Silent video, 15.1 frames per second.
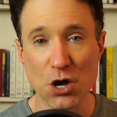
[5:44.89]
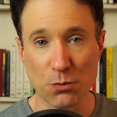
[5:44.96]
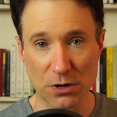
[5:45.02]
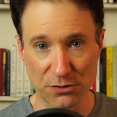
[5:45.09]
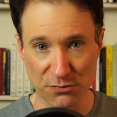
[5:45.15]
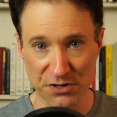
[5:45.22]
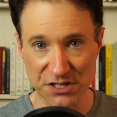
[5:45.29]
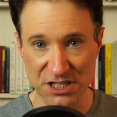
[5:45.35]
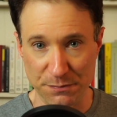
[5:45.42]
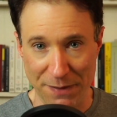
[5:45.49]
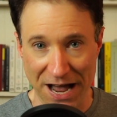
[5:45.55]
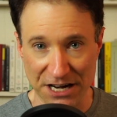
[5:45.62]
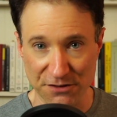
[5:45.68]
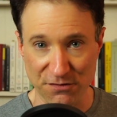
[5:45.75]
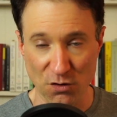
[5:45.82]
with
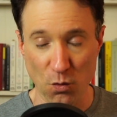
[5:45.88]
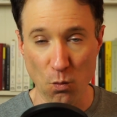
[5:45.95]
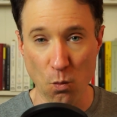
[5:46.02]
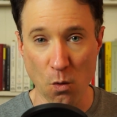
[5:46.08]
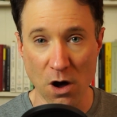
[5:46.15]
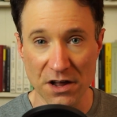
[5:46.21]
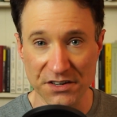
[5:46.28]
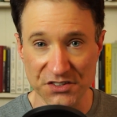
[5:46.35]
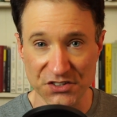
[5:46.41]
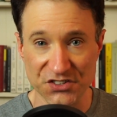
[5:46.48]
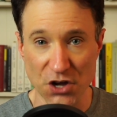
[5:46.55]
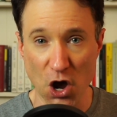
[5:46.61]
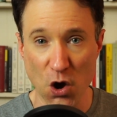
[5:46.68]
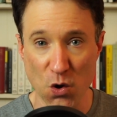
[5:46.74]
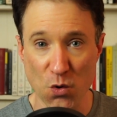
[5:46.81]
respect for
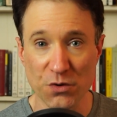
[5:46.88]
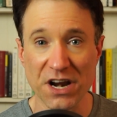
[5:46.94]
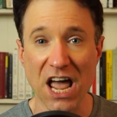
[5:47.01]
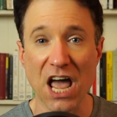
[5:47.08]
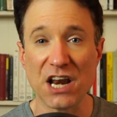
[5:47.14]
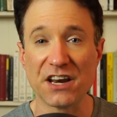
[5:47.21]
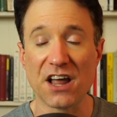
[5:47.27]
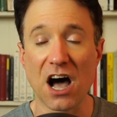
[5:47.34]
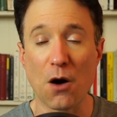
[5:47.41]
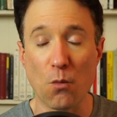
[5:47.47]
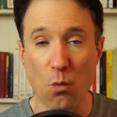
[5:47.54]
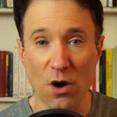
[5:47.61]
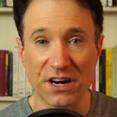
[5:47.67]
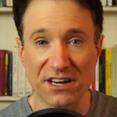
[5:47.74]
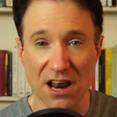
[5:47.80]
one's own and
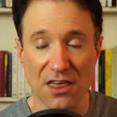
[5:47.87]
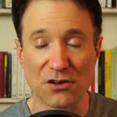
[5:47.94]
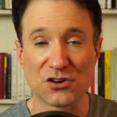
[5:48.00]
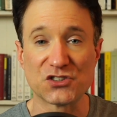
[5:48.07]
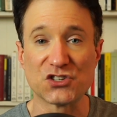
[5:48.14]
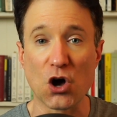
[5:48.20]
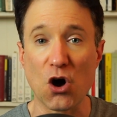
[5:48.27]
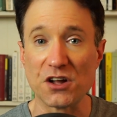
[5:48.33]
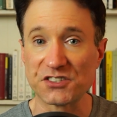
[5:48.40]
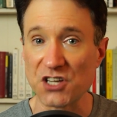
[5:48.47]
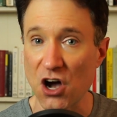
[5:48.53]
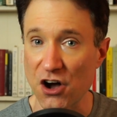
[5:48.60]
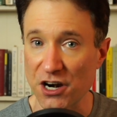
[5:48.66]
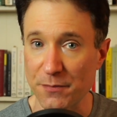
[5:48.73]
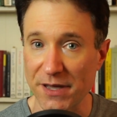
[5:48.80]
one another's
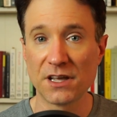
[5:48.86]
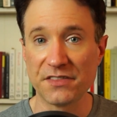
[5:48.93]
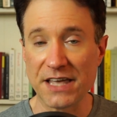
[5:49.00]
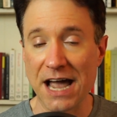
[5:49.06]
autonomy.